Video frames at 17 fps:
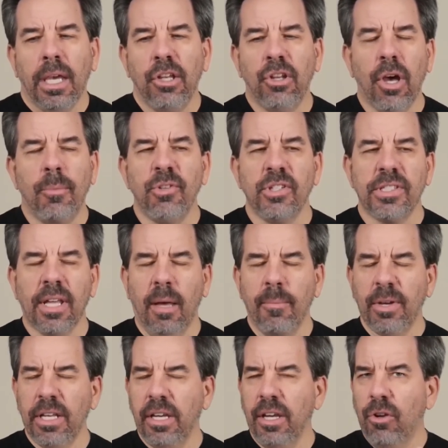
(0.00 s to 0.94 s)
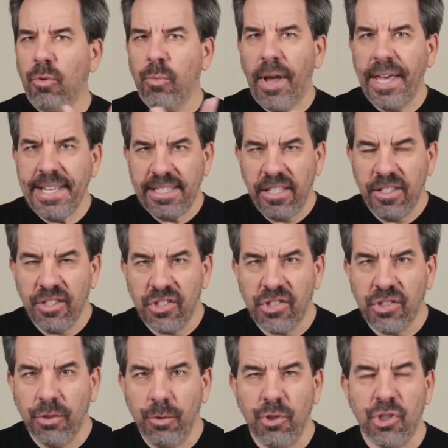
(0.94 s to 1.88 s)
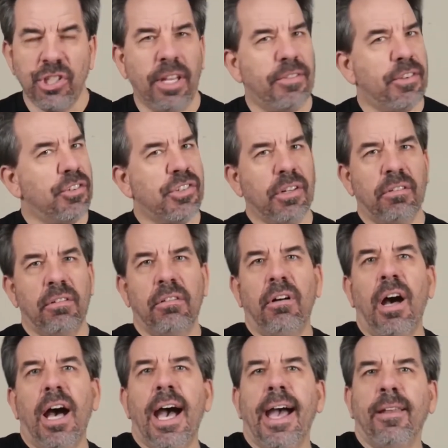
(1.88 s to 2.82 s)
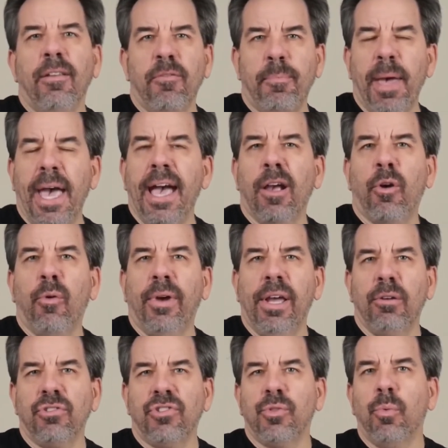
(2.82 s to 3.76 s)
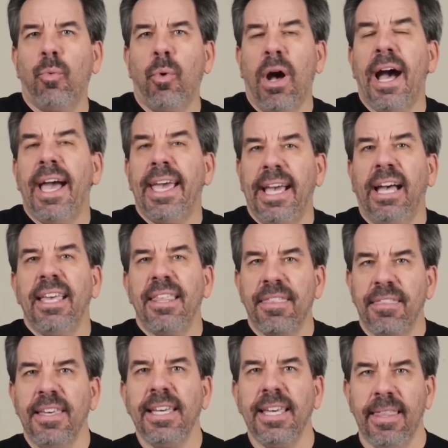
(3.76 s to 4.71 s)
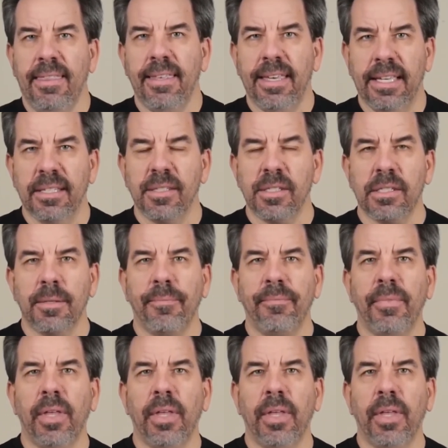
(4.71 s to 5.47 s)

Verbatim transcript: you know, I'm just, I'm going to go right to the solution. There's a lot of background to why I think this,